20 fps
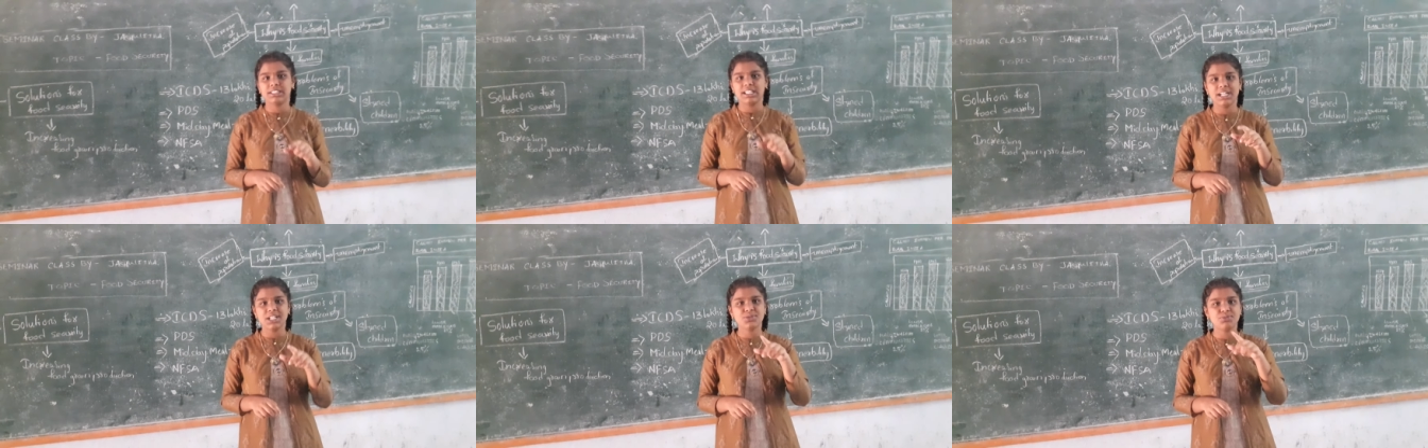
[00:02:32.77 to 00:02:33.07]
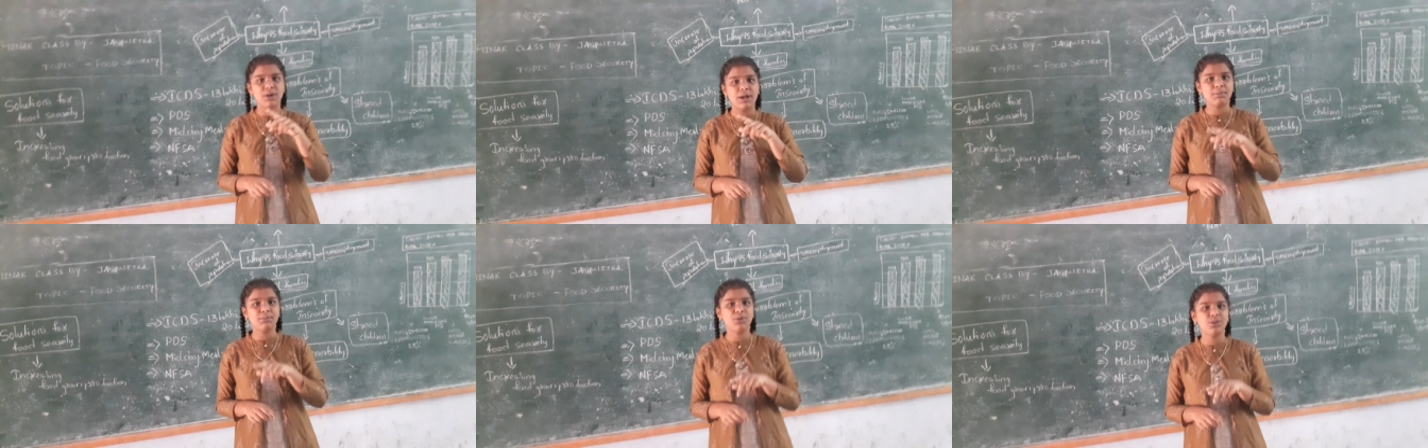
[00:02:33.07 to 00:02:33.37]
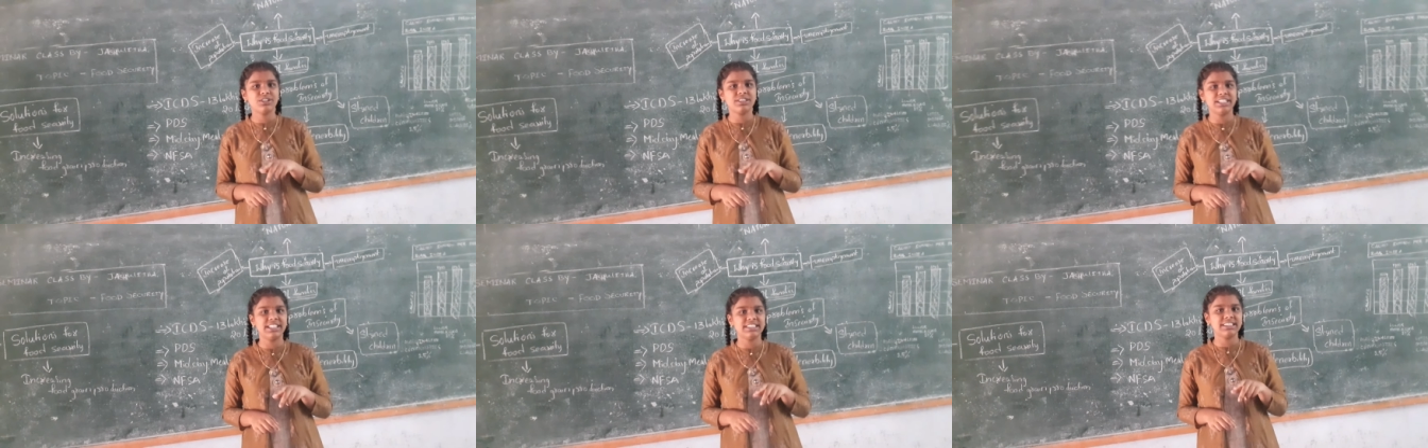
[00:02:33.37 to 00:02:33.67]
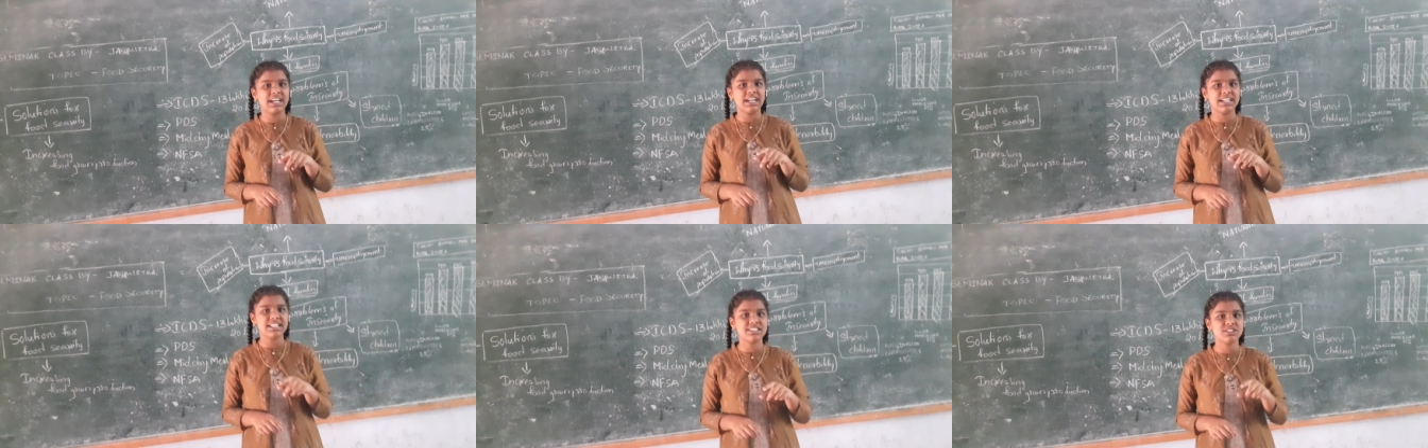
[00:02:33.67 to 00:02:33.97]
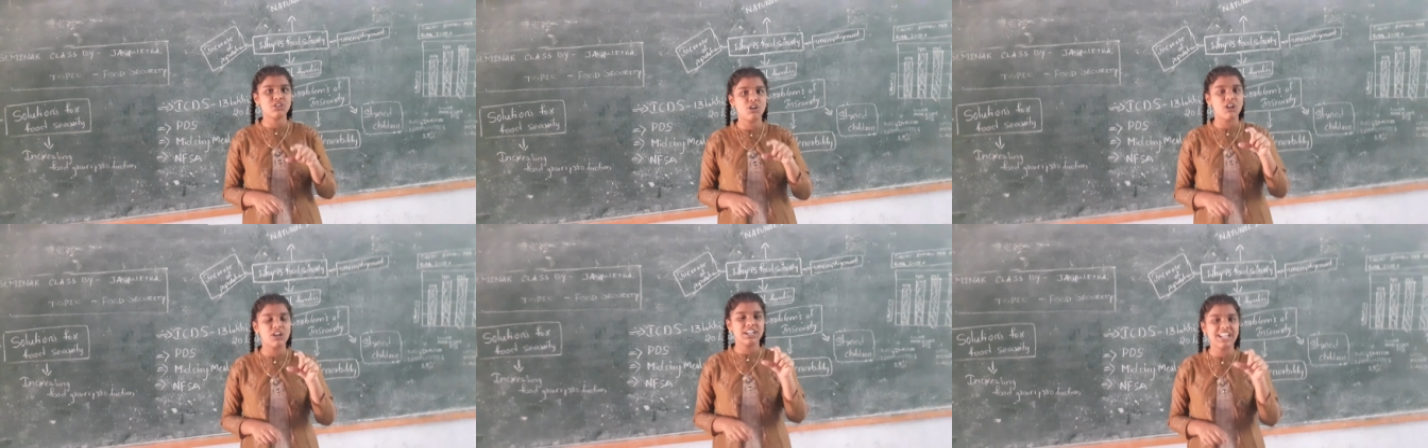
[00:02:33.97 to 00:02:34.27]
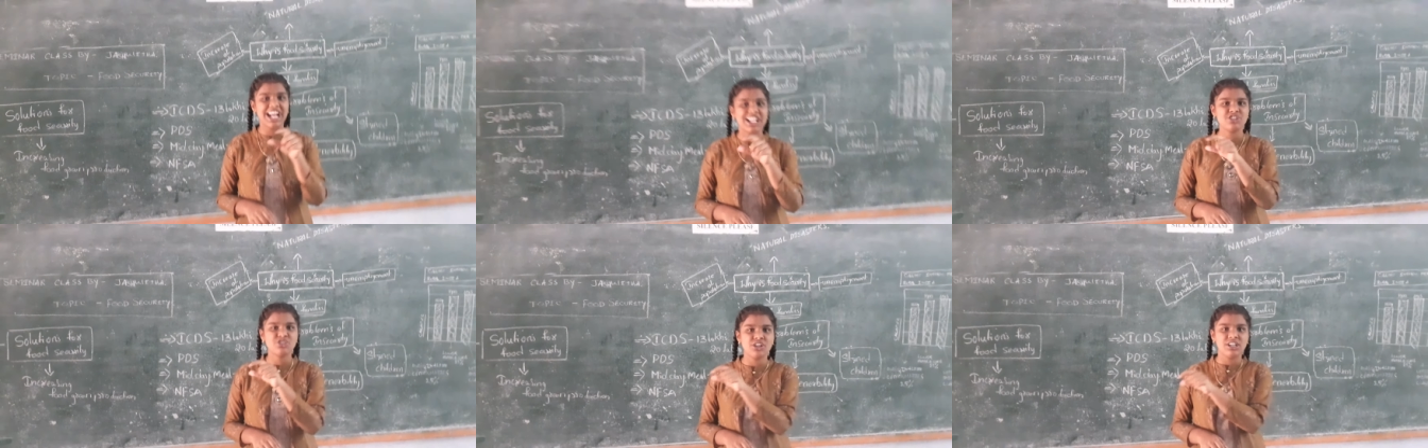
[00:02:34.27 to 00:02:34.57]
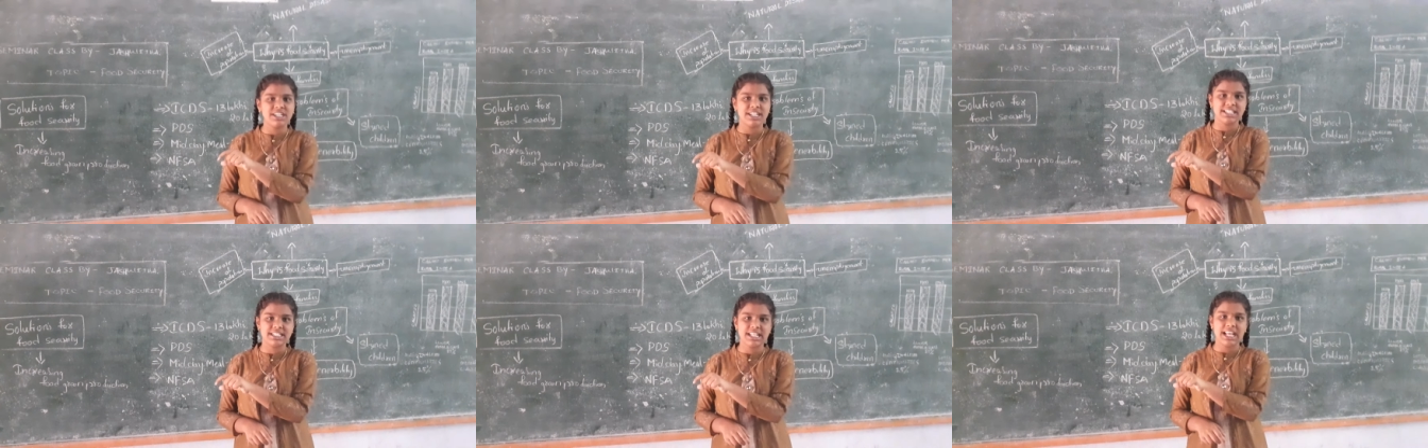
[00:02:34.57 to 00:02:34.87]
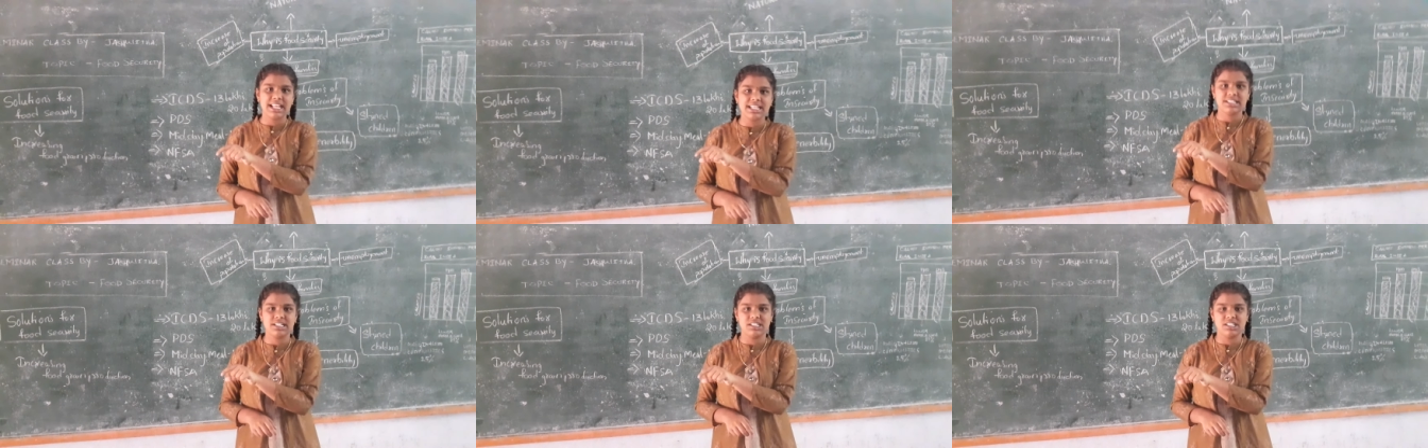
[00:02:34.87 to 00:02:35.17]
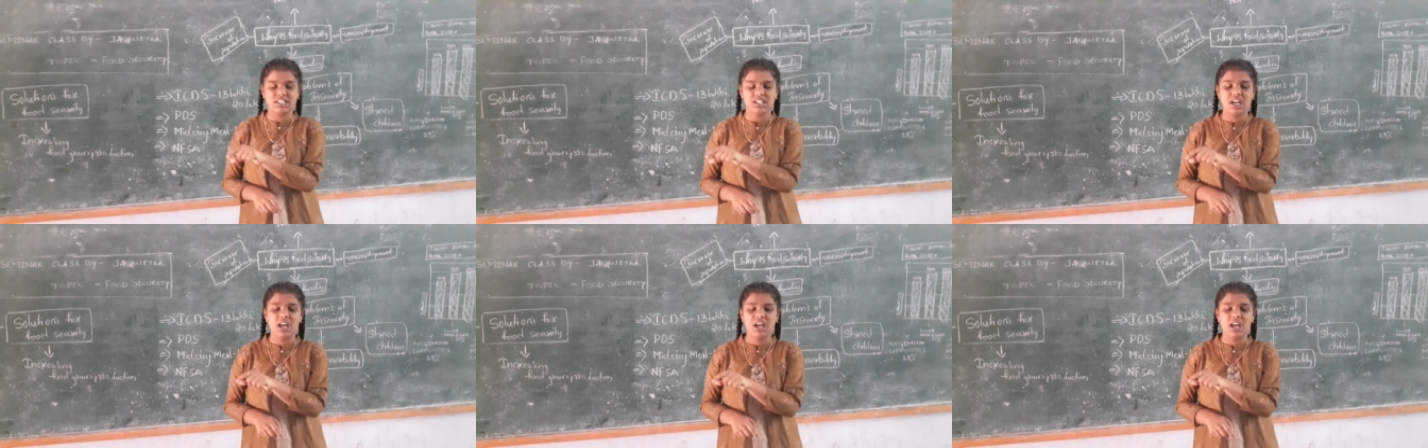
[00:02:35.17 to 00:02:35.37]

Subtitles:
there is one more thing, that is called natural disasters